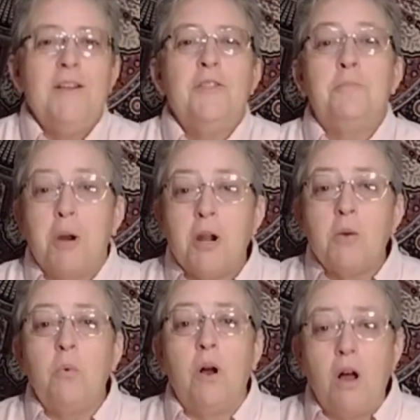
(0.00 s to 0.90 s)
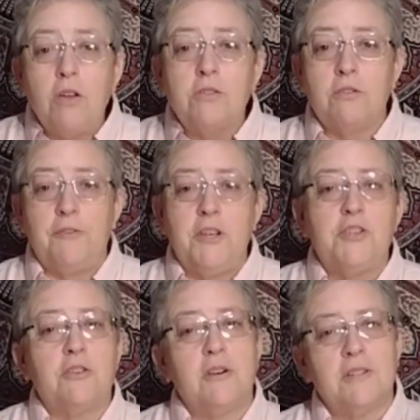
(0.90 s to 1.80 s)
The park will also
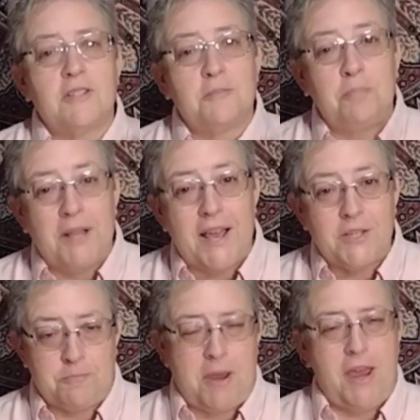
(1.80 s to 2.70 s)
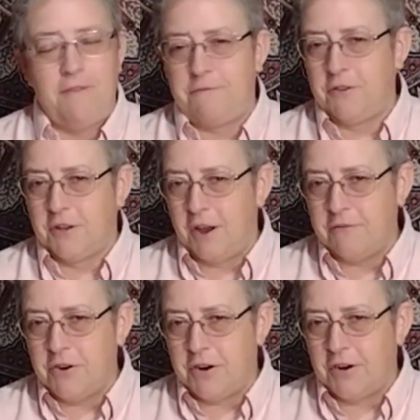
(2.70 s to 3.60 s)
feature a splash pad for the
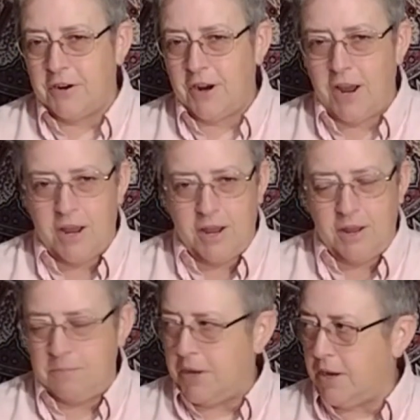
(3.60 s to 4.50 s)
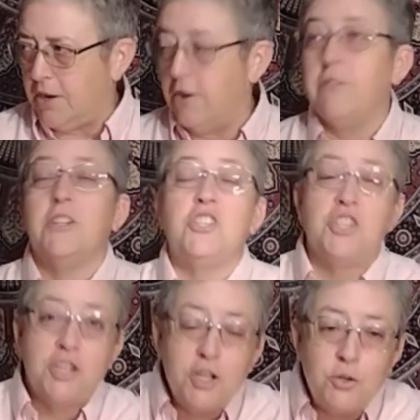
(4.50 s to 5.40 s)
governor, I mean the
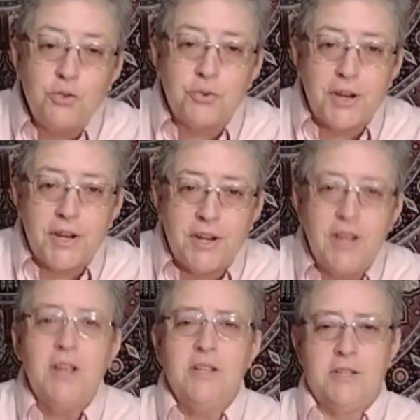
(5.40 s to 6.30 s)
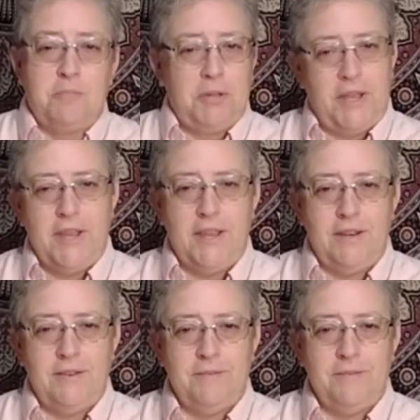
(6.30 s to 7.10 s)
children, to play in.